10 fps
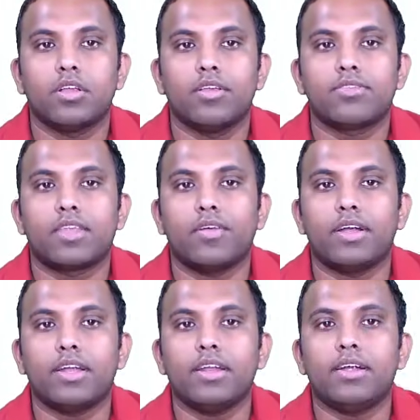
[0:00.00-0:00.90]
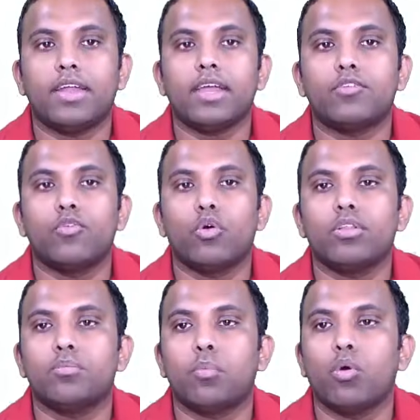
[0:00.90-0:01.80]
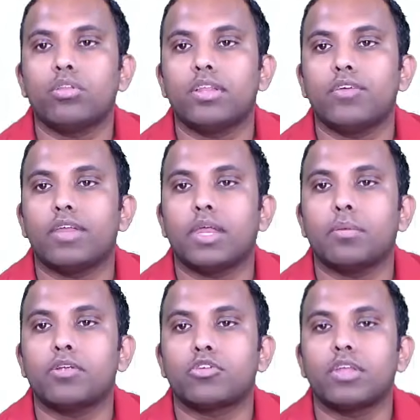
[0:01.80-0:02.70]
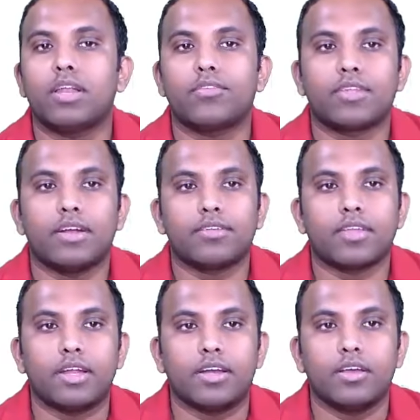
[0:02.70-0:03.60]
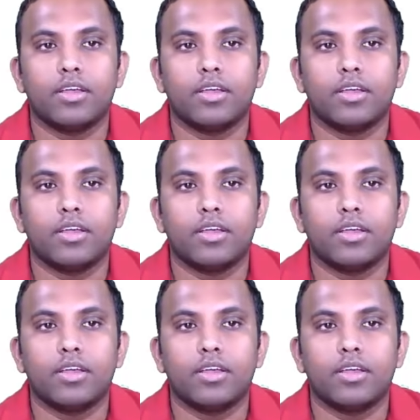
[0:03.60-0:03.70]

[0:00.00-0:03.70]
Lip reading: 17, take both the variables to the left hand side.